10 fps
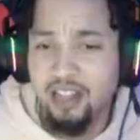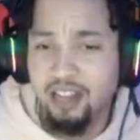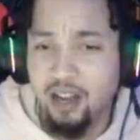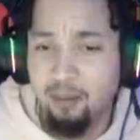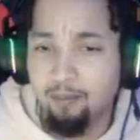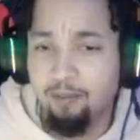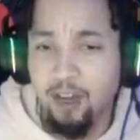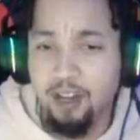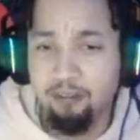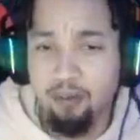take a
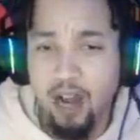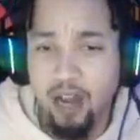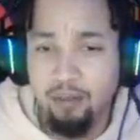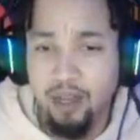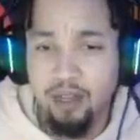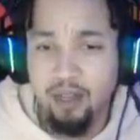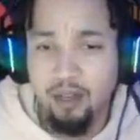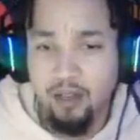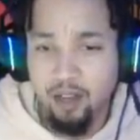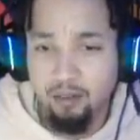fucking bribe, man.
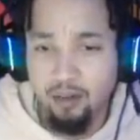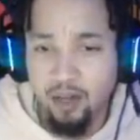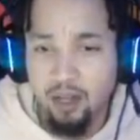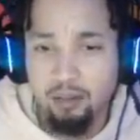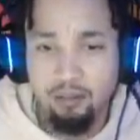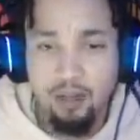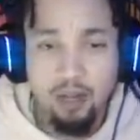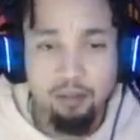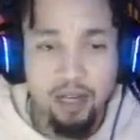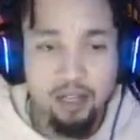Nick, I'm
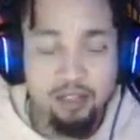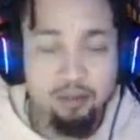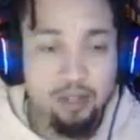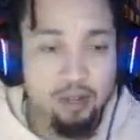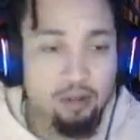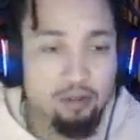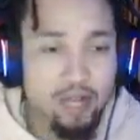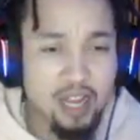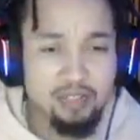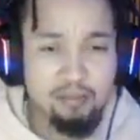about to shoot your cool
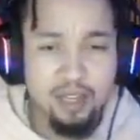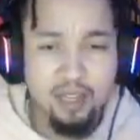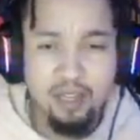ass, man.